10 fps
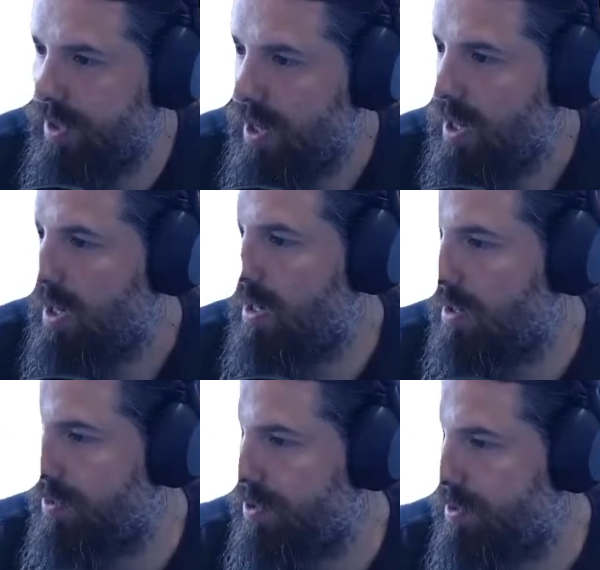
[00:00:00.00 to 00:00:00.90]
Oh, I was going
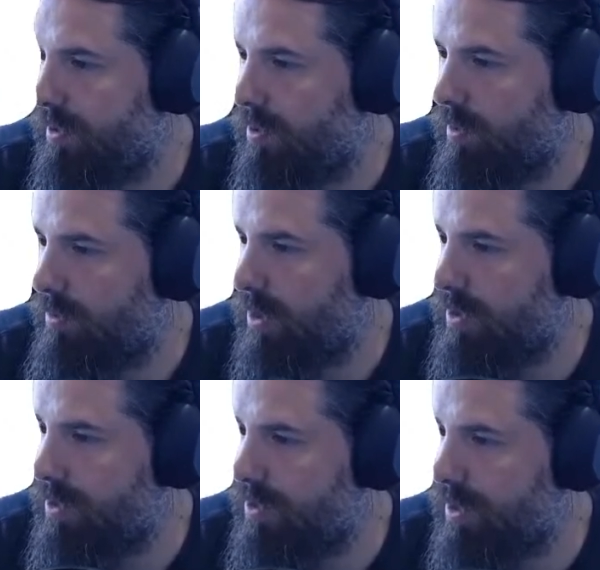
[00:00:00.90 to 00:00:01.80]
to look at what branches
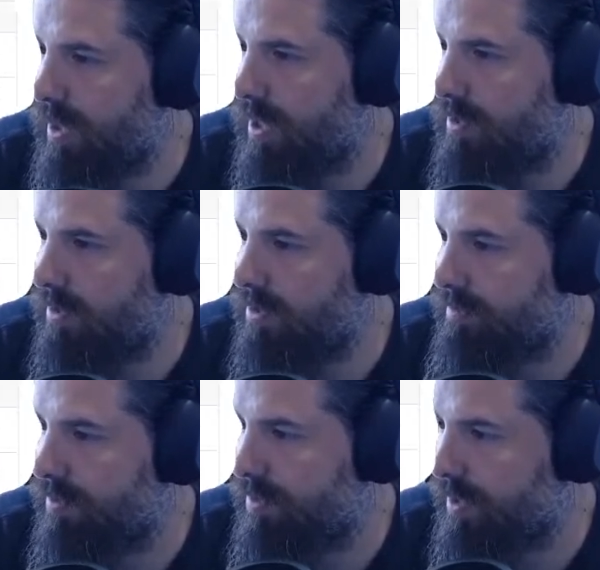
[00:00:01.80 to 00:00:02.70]
I had, because I'm
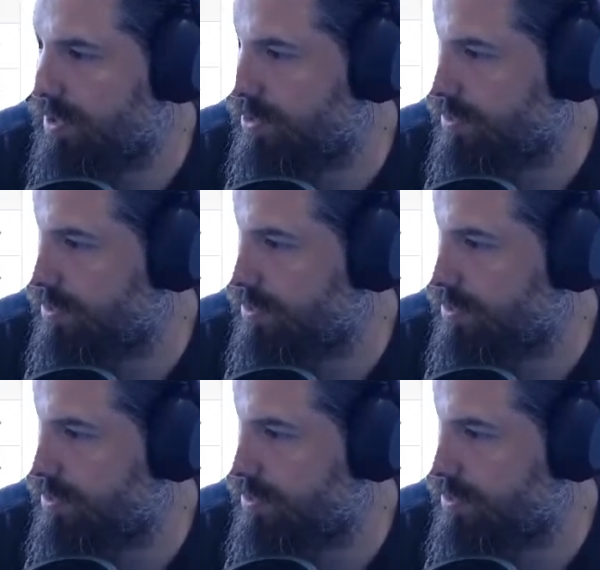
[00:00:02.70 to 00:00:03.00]
pretty sure I've